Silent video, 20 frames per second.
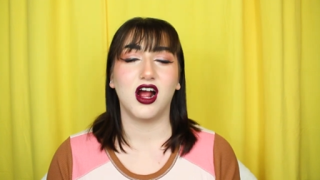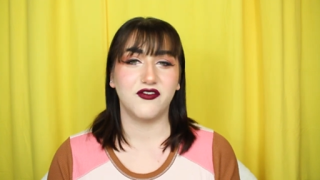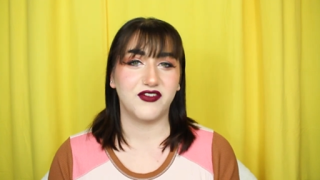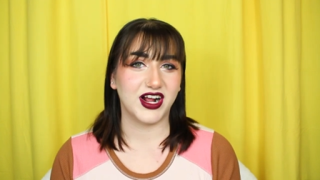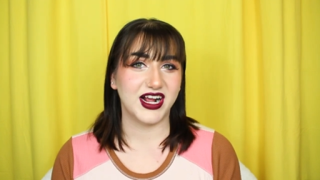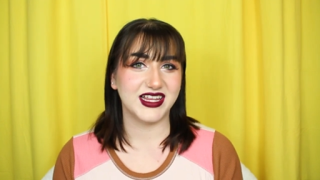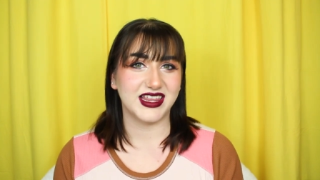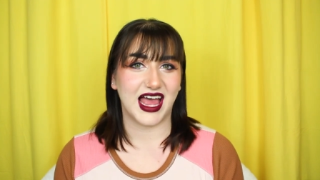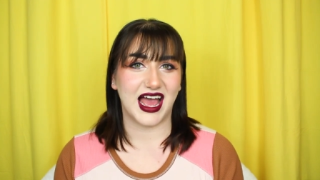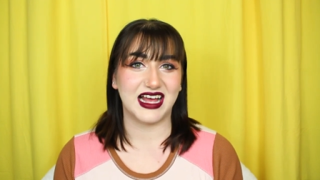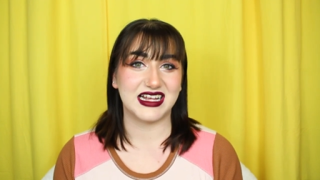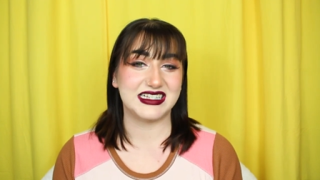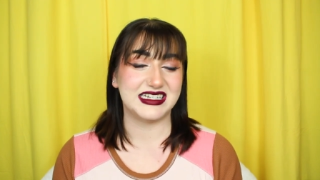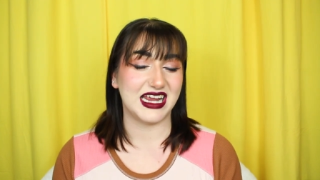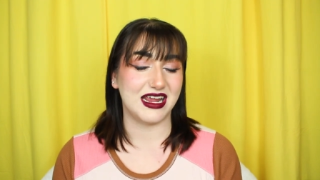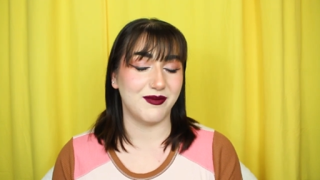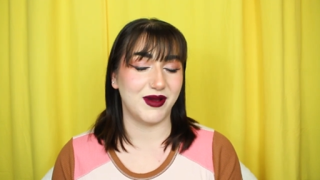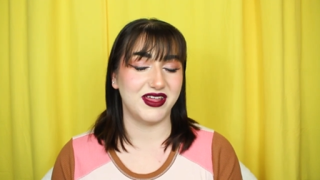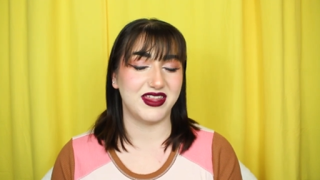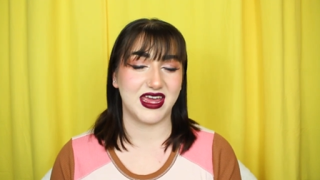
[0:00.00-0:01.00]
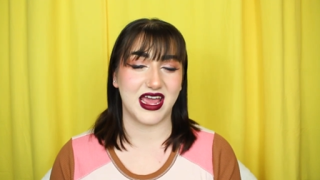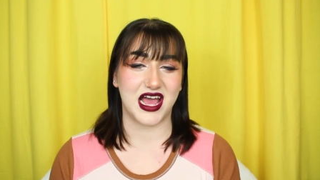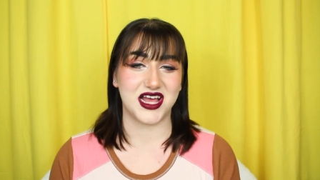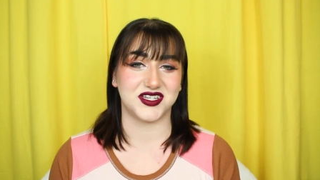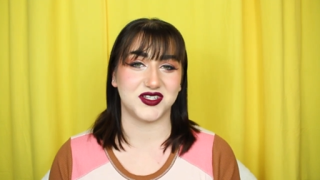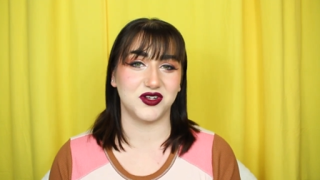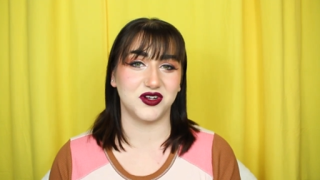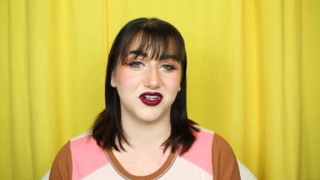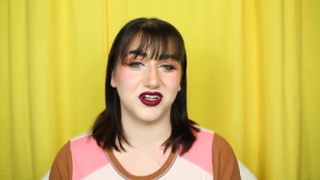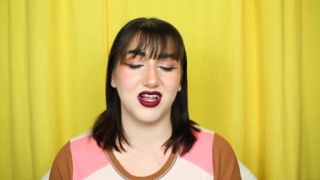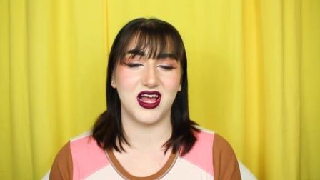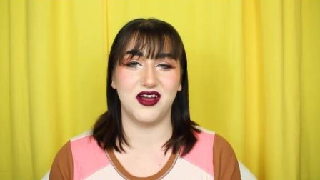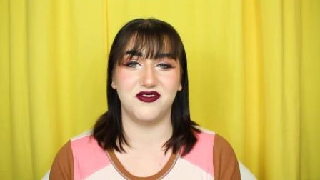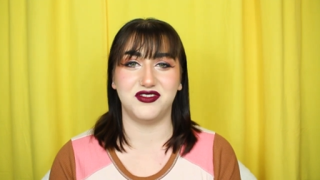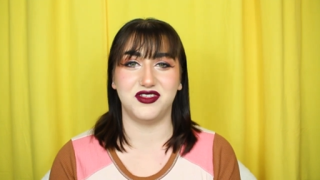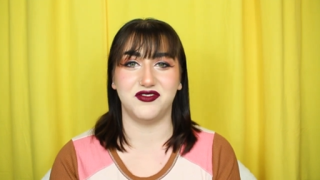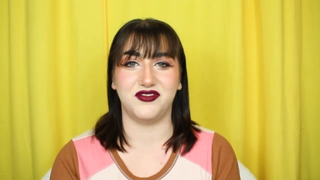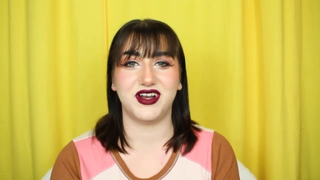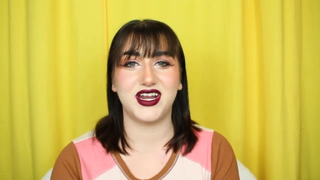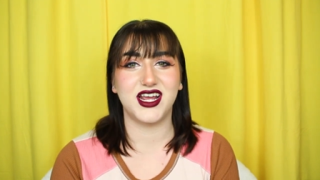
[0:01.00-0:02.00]
Our very last am I the asshole
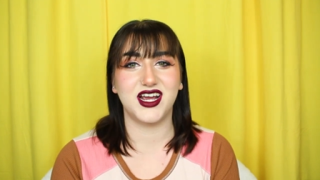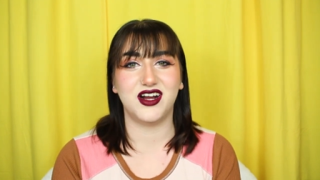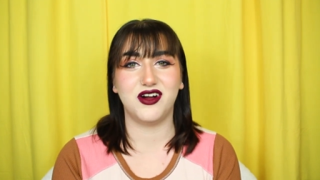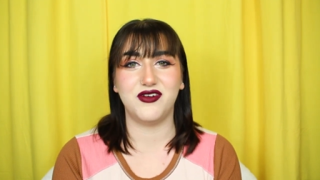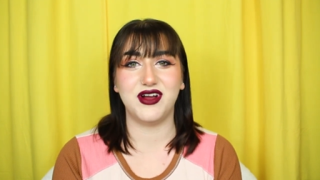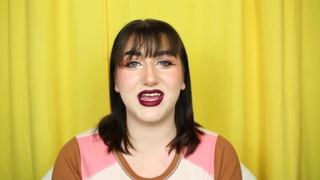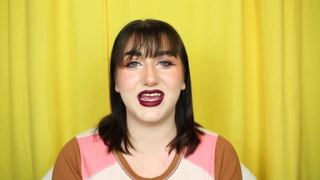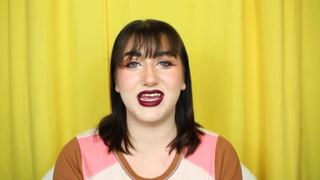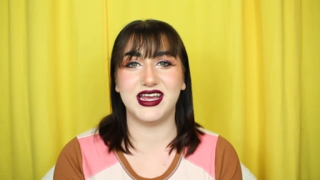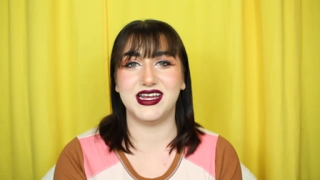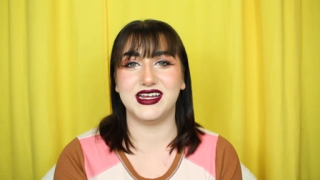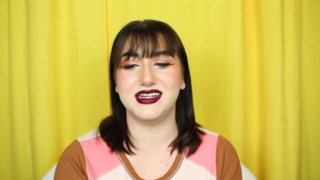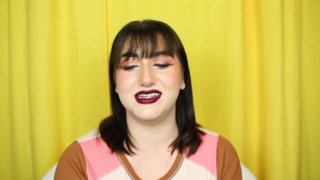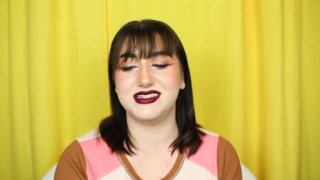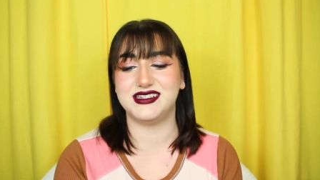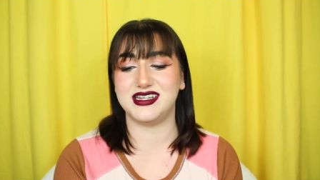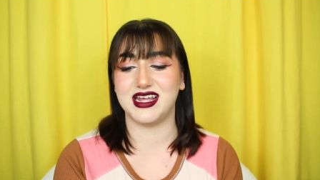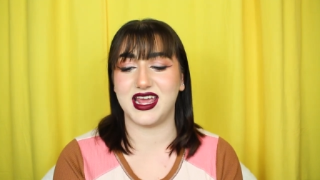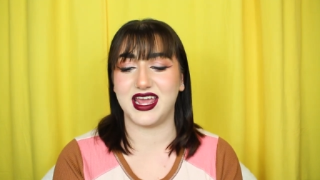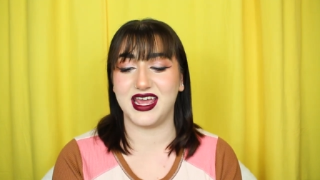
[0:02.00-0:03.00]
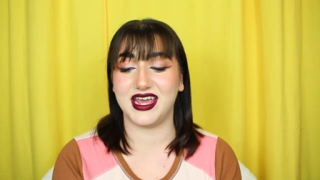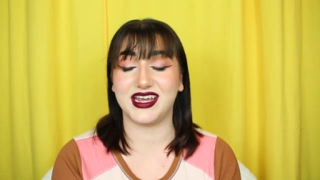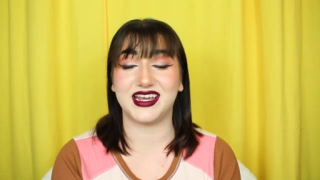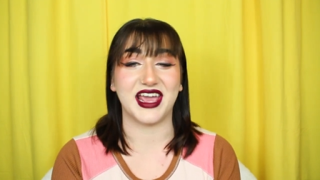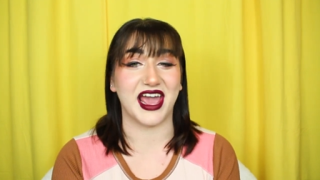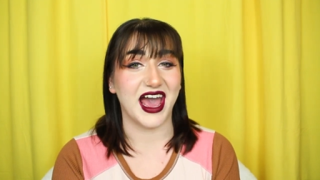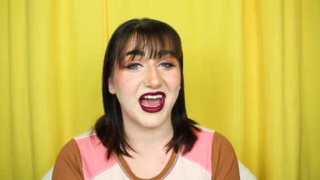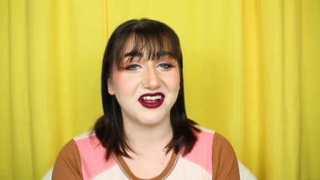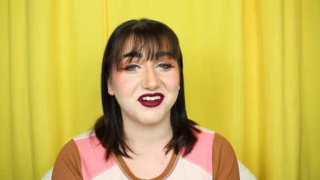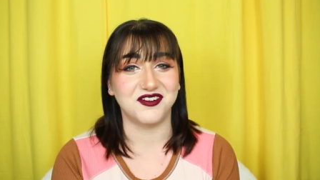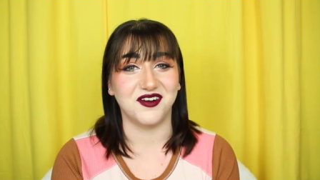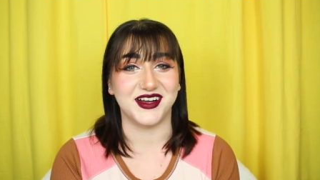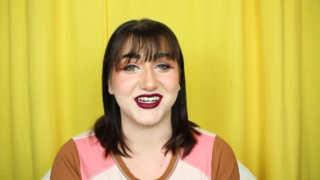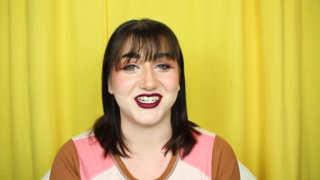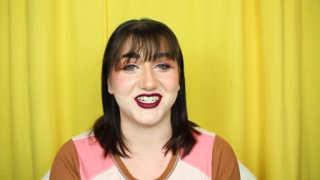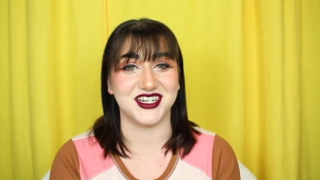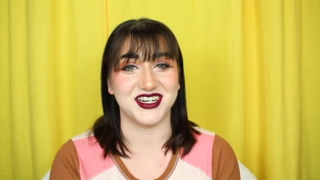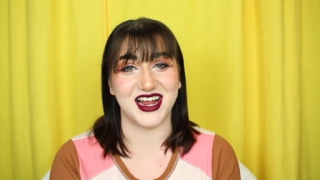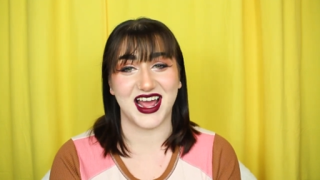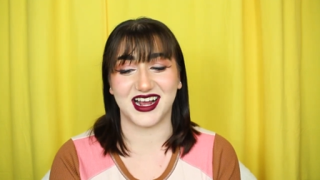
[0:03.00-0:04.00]
of the video is a cat
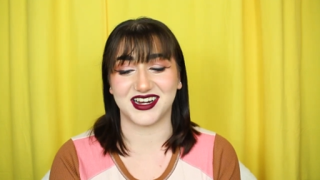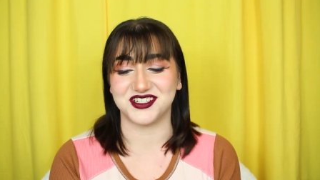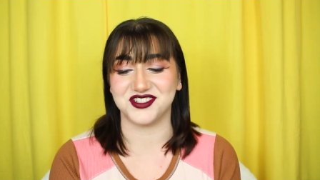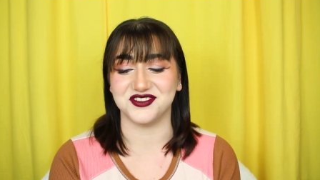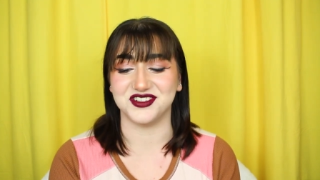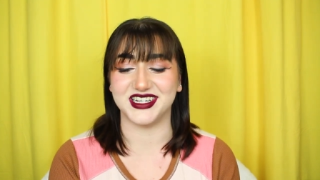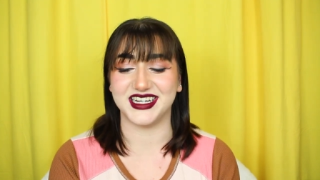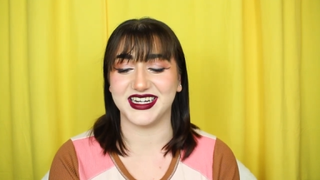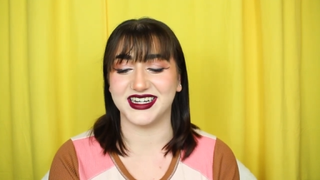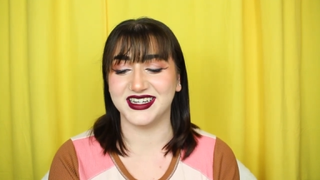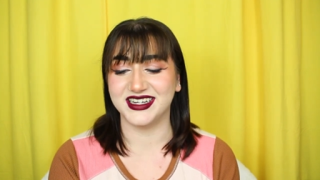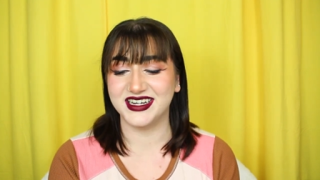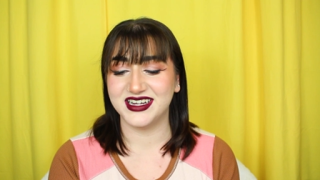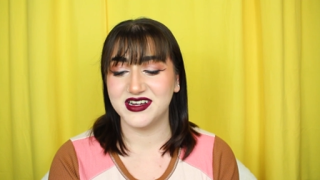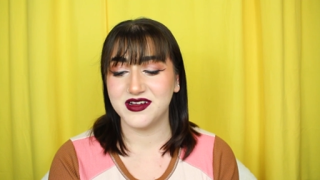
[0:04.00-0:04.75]
question actually.